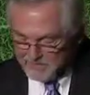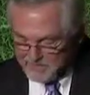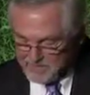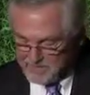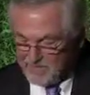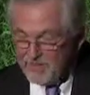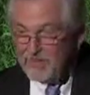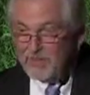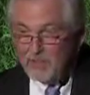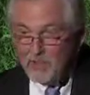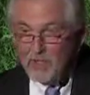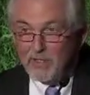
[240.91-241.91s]
Lisa
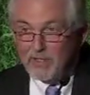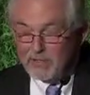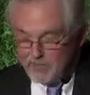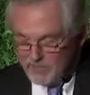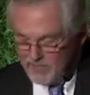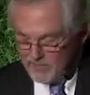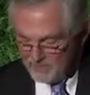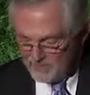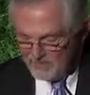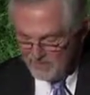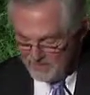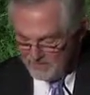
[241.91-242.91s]
and Laura, who are here
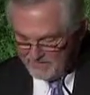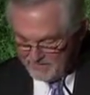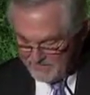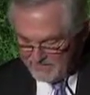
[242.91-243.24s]
tonight.